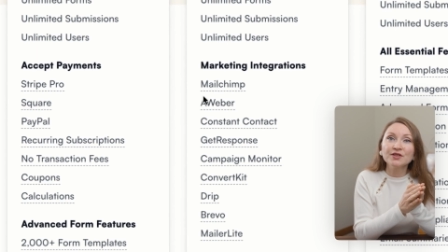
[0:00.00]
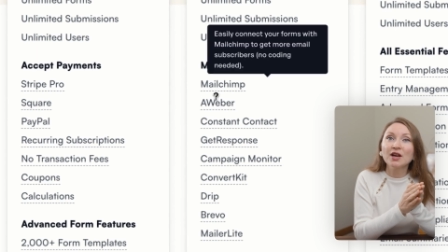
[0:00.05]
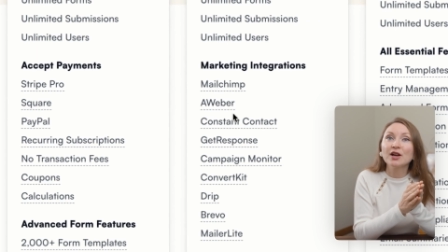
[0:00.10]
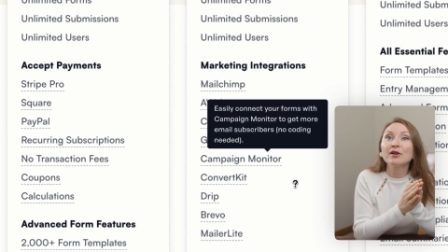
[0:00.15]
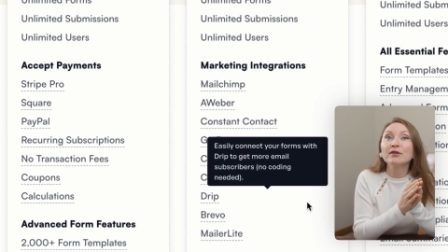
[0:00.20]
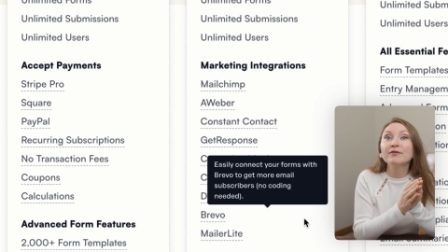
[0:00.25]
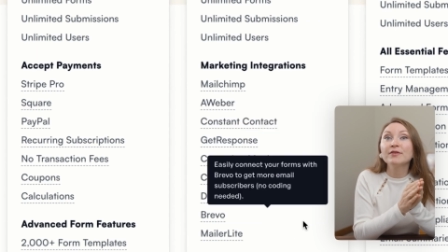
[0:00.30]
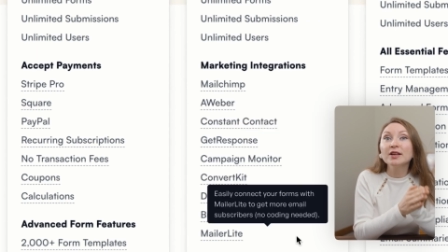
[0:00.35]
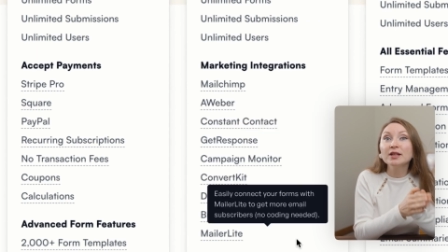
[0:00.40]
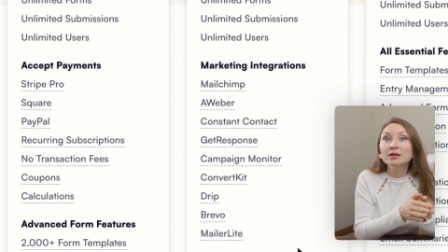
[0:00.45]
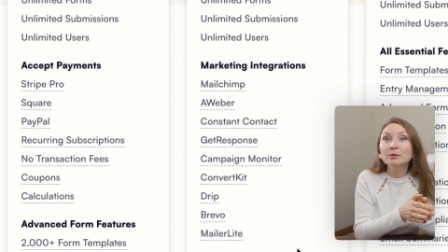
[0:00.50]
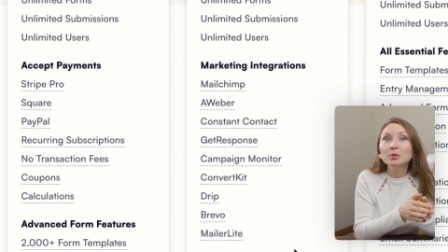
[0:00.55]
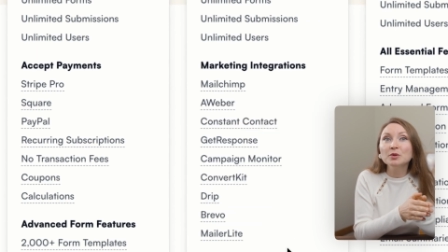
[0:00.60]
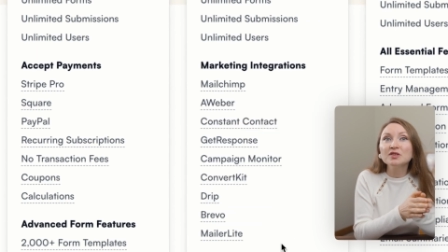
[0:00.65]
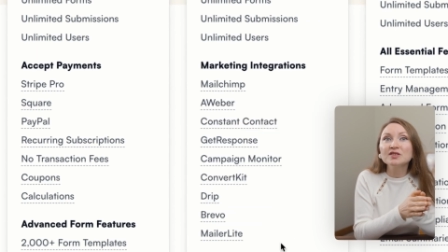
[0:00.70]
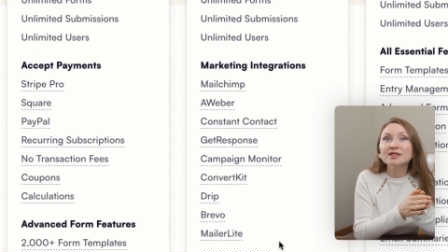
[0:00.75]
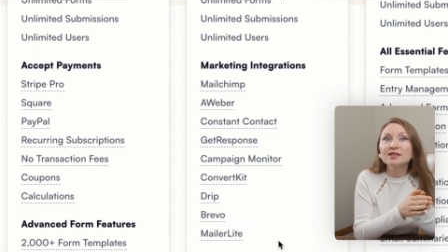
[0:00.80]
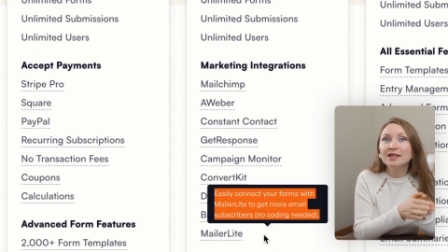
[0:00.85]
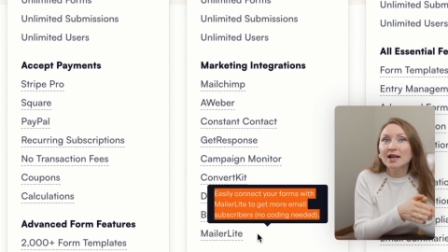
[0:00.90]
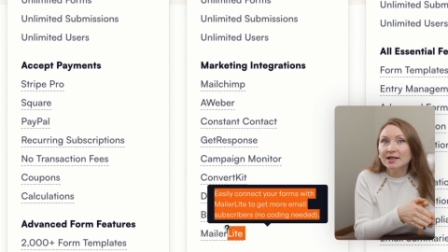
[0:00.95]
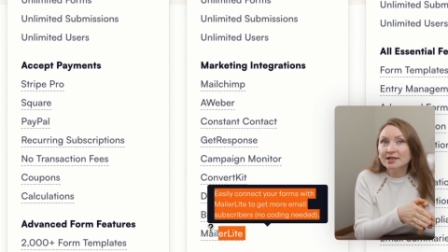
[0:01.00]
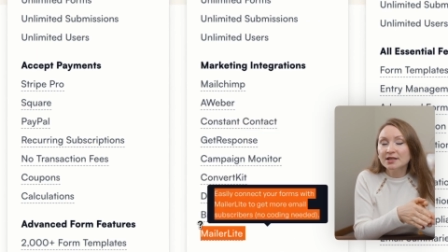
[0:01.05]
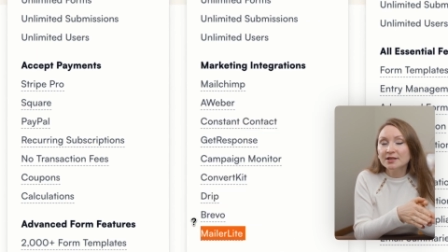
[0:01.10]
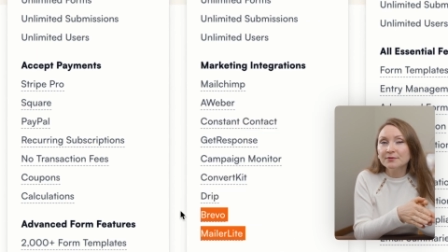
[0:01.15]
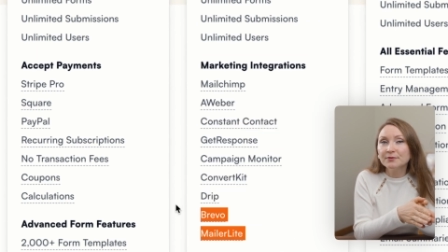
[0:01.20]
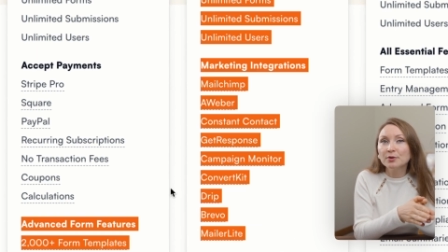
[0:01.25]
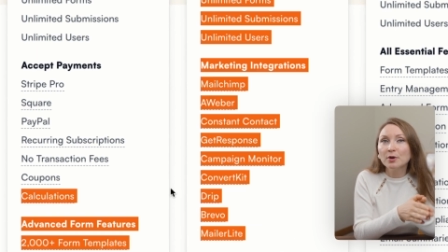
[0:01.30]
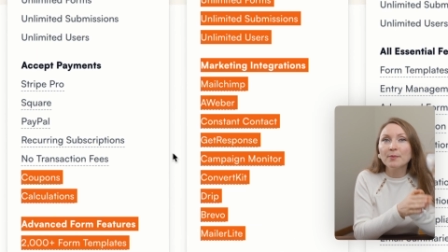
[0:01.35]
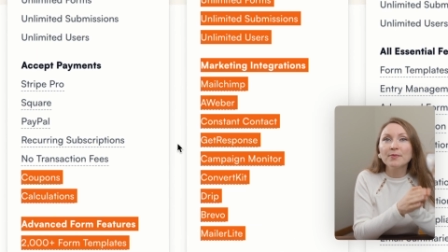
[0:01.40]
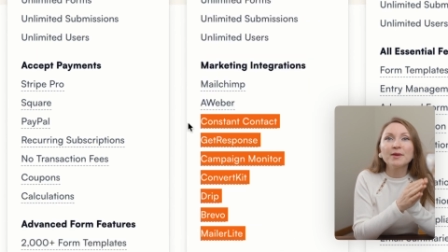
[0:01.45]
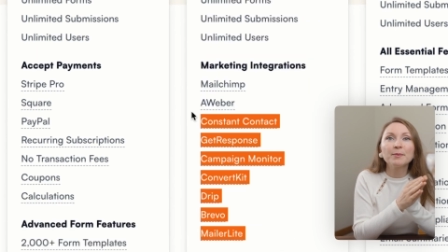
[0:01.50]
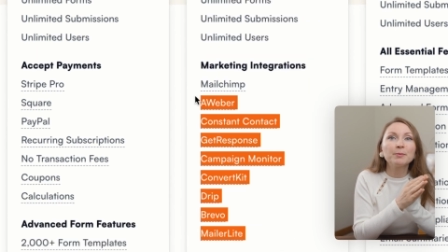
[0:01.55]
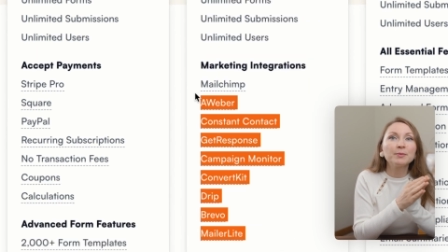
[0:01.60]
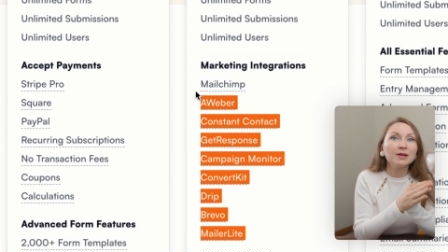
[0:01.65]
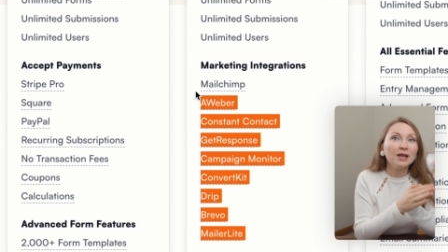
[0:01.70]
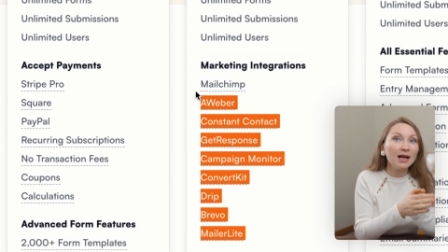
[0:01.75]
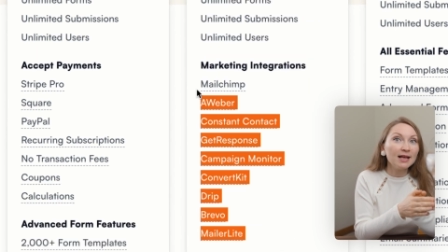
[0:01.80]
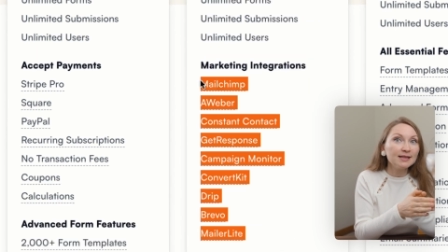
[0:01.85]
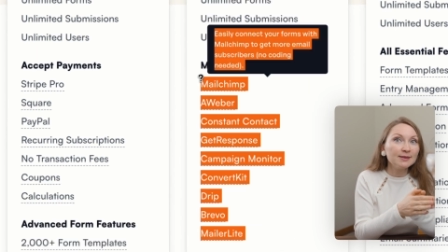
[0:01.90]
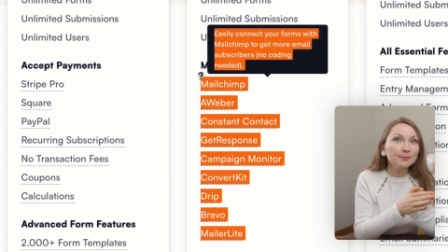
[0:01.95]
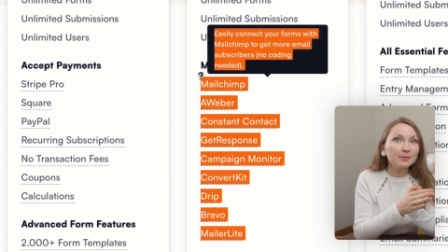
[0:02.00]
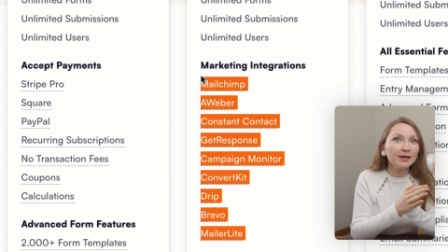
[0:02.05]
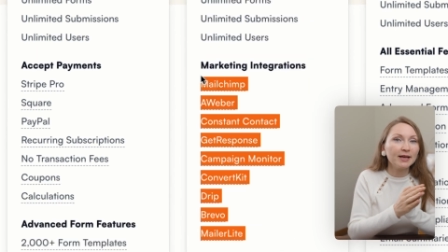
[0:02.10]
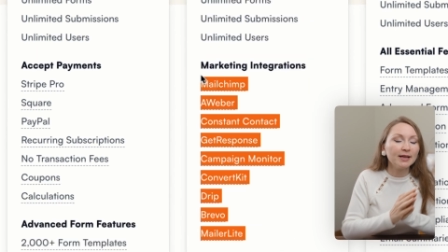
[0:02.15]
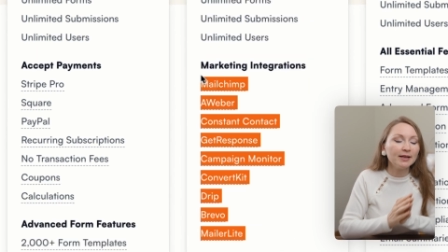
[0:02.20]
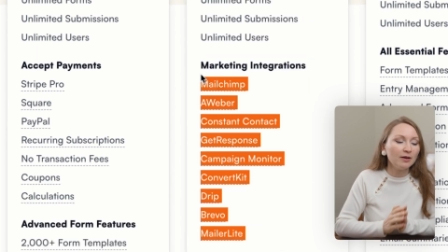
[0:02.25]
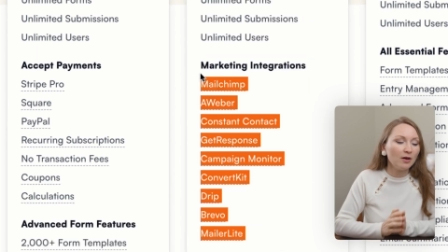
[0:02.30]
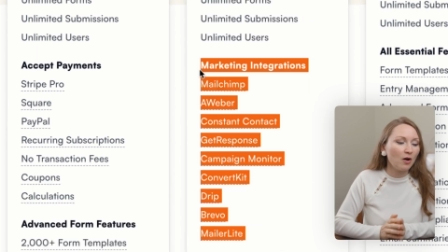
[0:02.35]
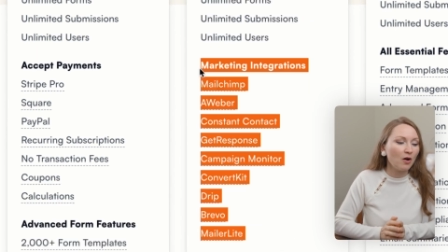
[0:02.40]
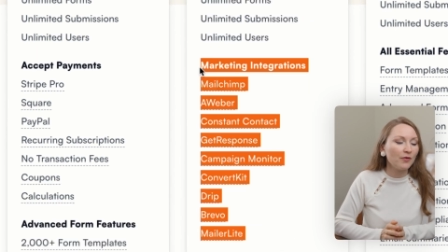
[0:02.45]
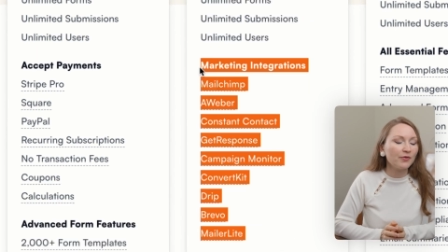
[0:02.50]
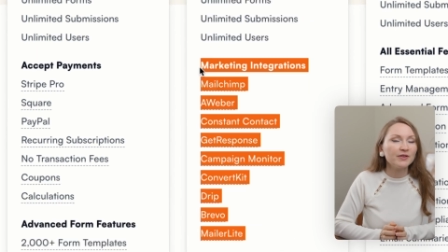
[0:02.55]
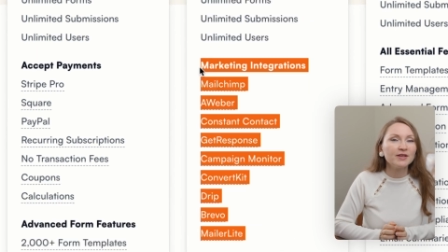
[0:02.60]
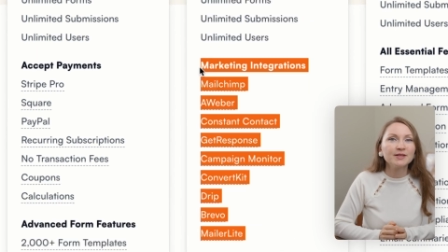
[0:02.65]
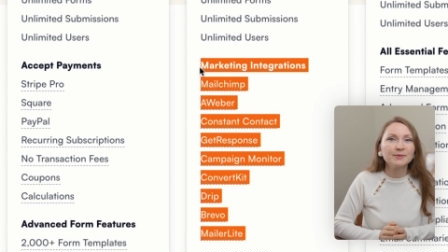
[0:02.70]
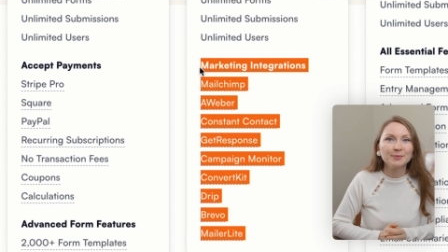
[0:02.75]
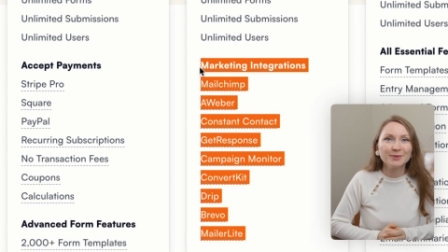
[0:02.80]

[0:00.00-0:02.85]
are available starting from the Plus plan on this